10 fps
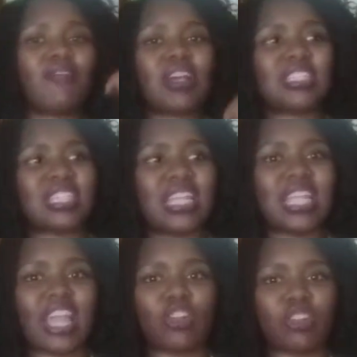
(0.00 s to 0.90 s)
vaccine
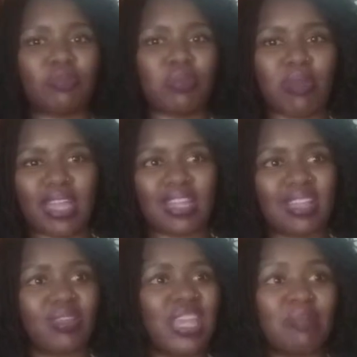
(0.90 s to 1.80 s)
cannot be made
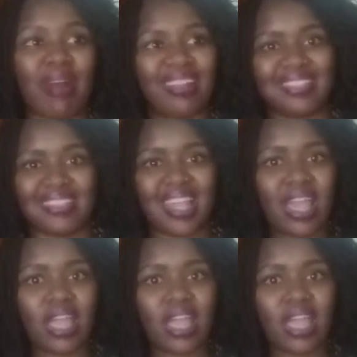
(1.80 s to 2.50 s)
in months.